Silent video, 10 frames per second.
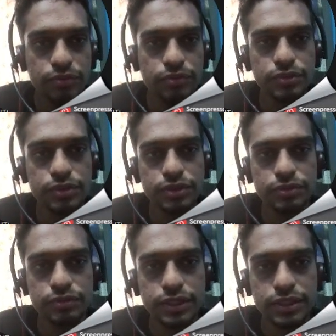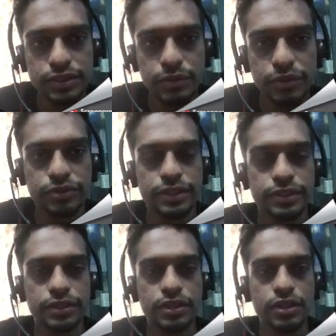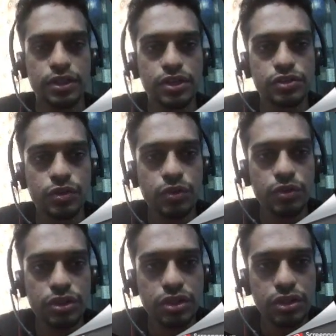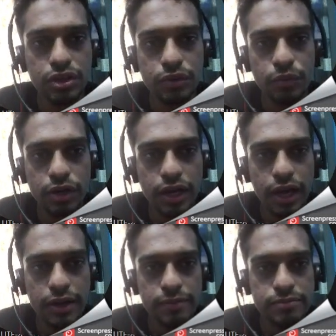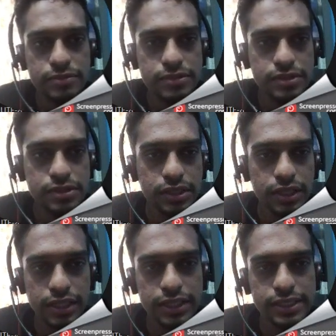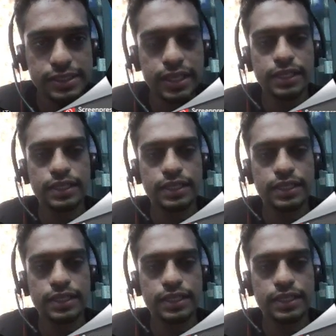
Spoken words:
650 square feet. So here what I'm saying is that